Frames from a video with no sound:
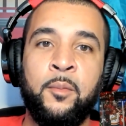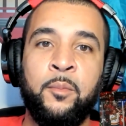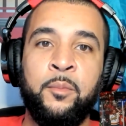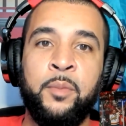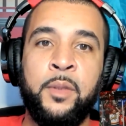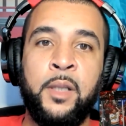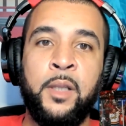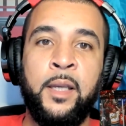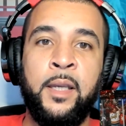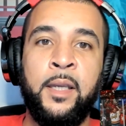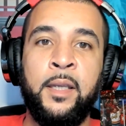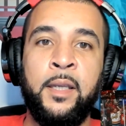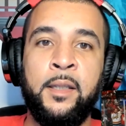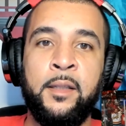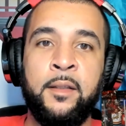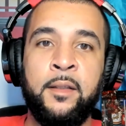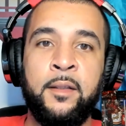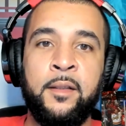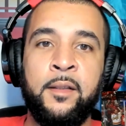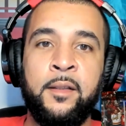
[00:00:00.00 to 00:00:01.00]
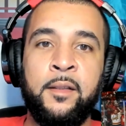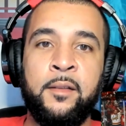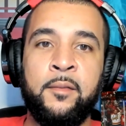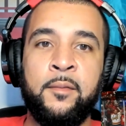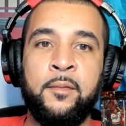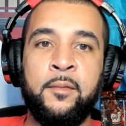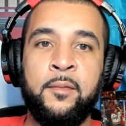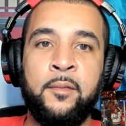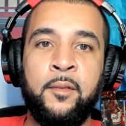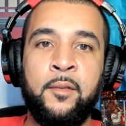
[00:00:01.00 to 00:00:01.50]
play
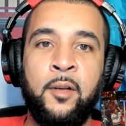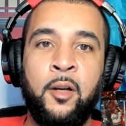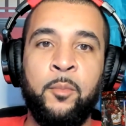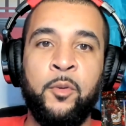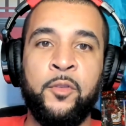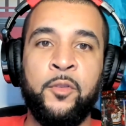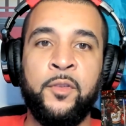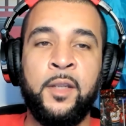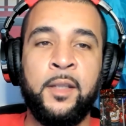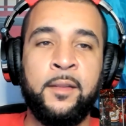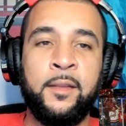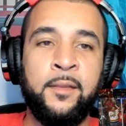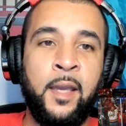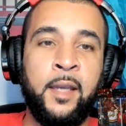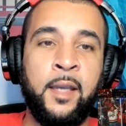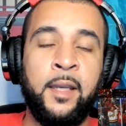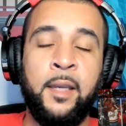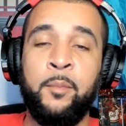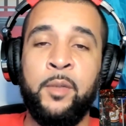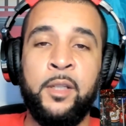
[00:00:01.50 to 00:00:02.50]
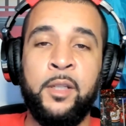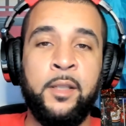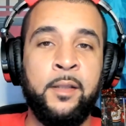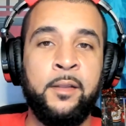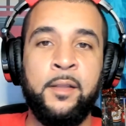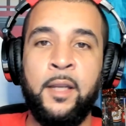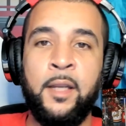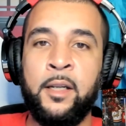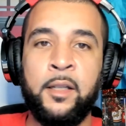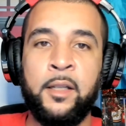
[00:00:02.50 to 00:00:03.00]
almost an exact game, but
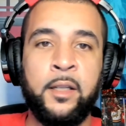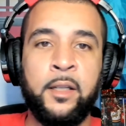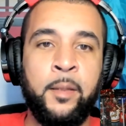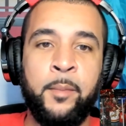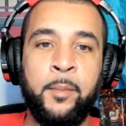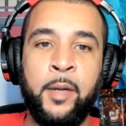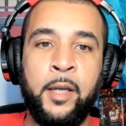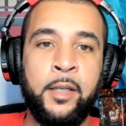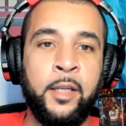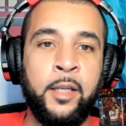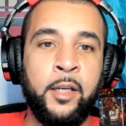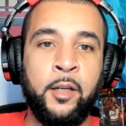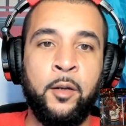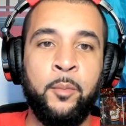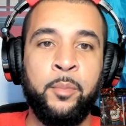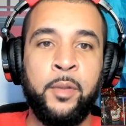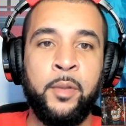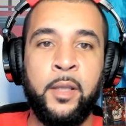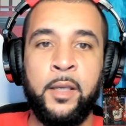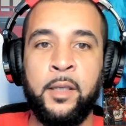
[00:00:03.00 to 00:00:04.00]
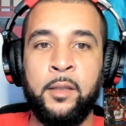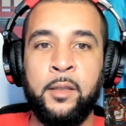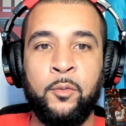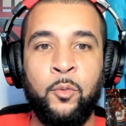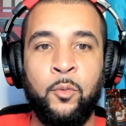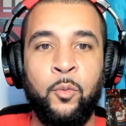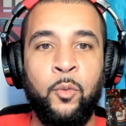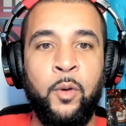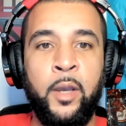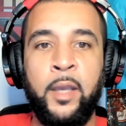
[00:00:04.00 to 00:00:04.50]
they're going to come out and they're going to play
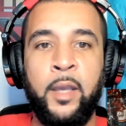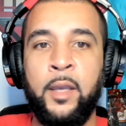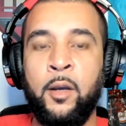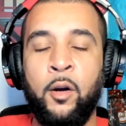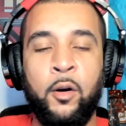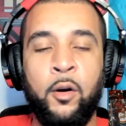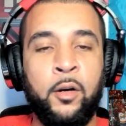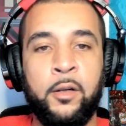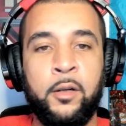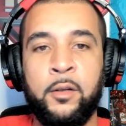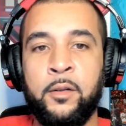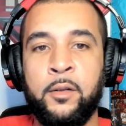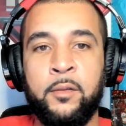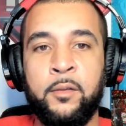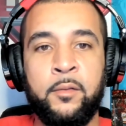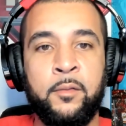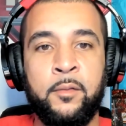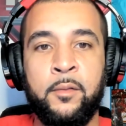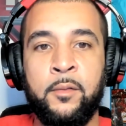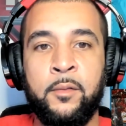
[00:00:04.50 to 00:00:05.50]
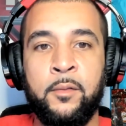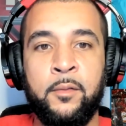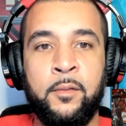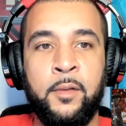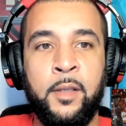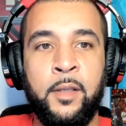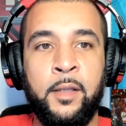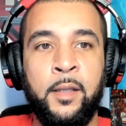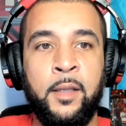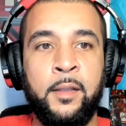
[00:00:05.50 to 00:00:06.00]
way harder
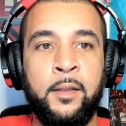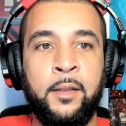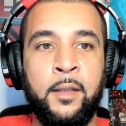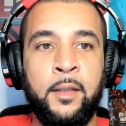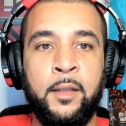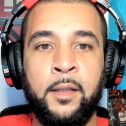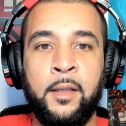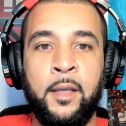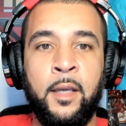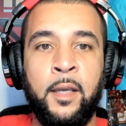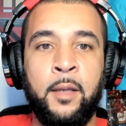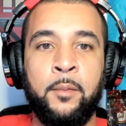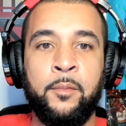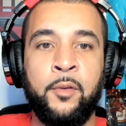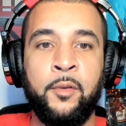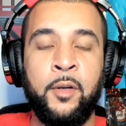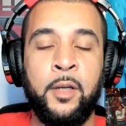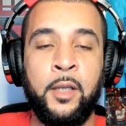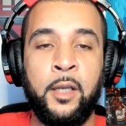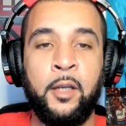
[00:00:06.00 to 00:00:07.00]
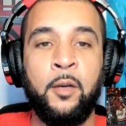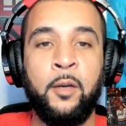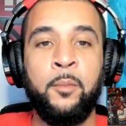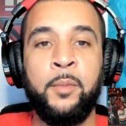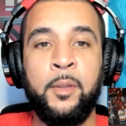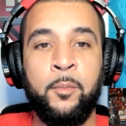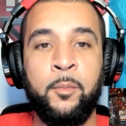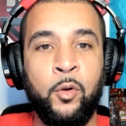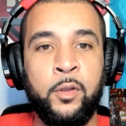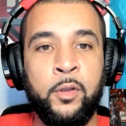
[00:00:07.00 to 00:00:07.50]
than they did in game 3, and they're going to
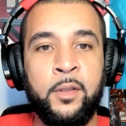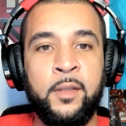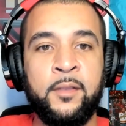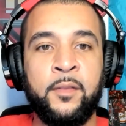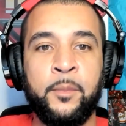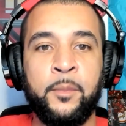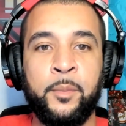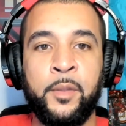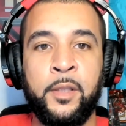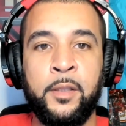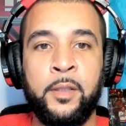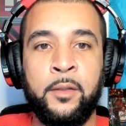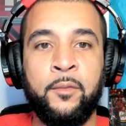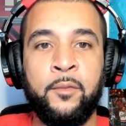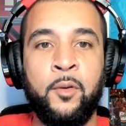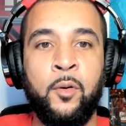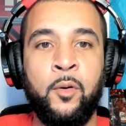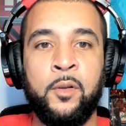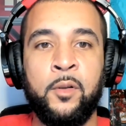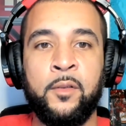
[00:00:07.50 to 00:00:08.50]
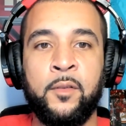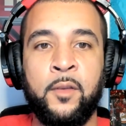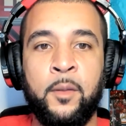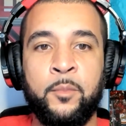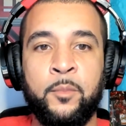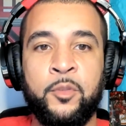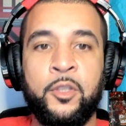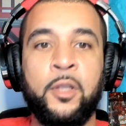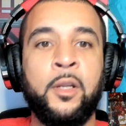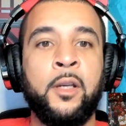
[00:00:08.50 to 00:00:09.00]
be more disciplined, of course.
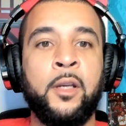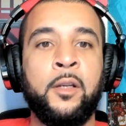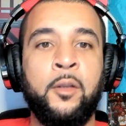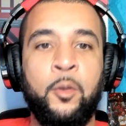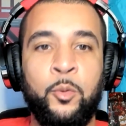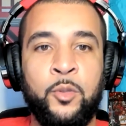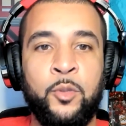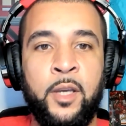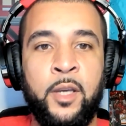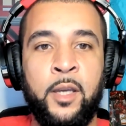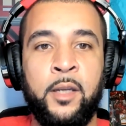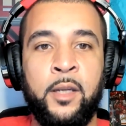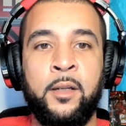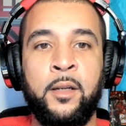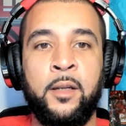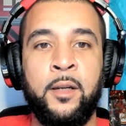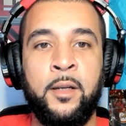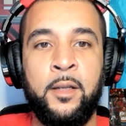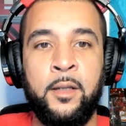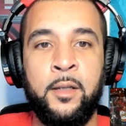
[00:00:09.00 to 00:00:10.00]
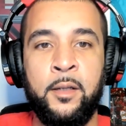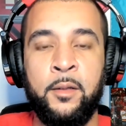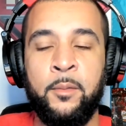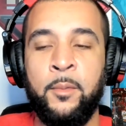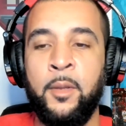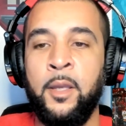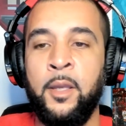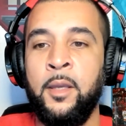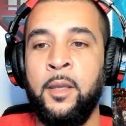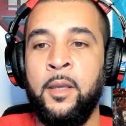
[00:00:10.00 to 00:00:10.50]
I'm sure that coach got in their ear,
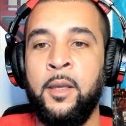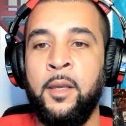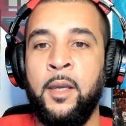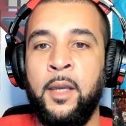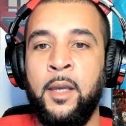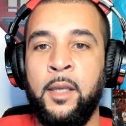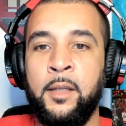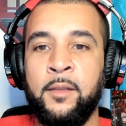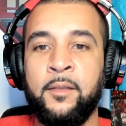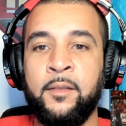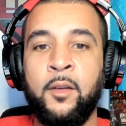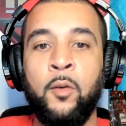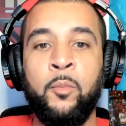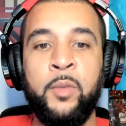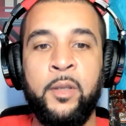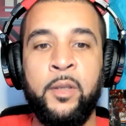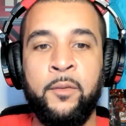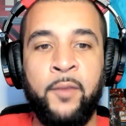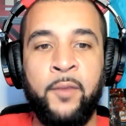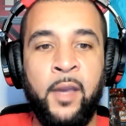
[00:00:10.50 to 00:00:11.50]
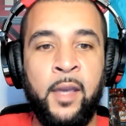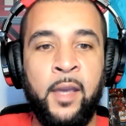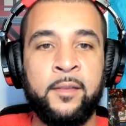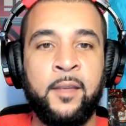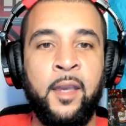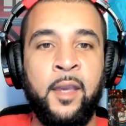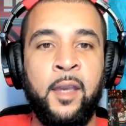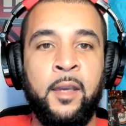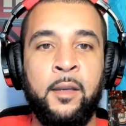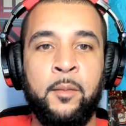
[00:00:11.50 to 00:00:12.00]
and it's going to be a fast
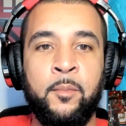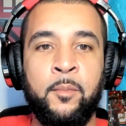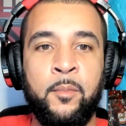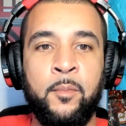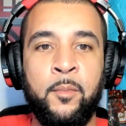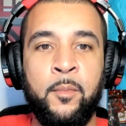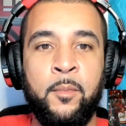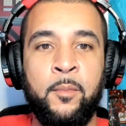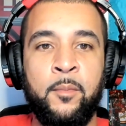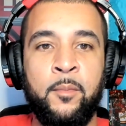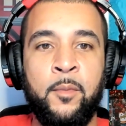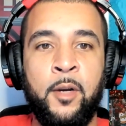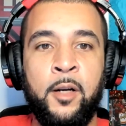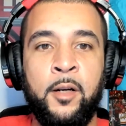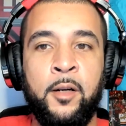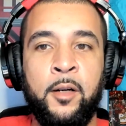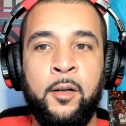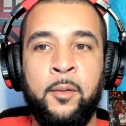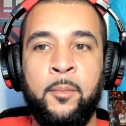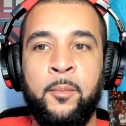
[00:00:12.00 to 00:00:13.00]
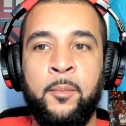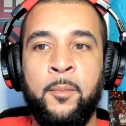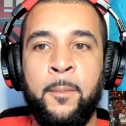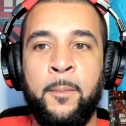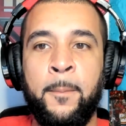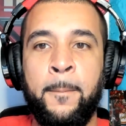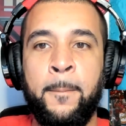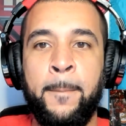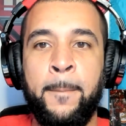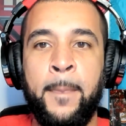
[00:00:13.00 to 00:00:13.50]
game.
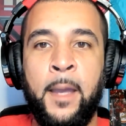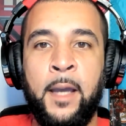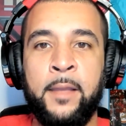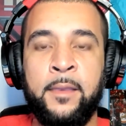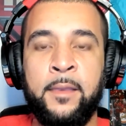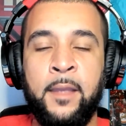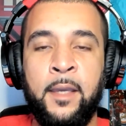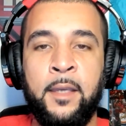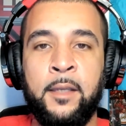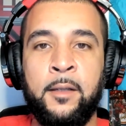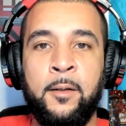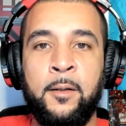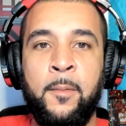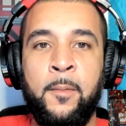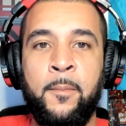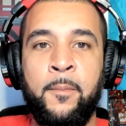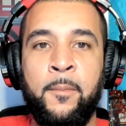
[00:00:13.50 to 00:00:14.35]
I think